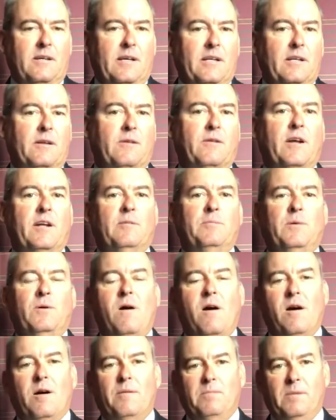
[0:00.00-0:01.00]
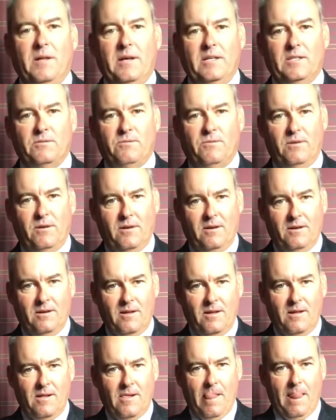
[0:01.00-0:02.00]
incredible hard place for
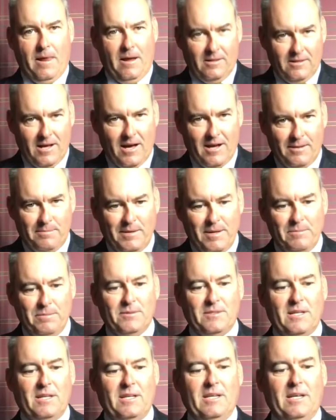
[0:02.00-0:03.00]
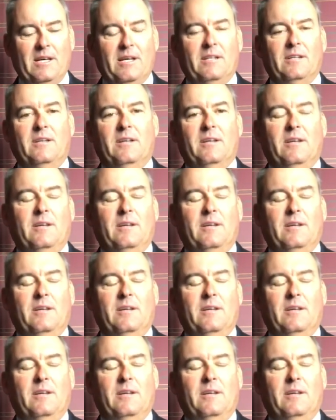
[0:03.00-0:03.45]
a lot of people to get,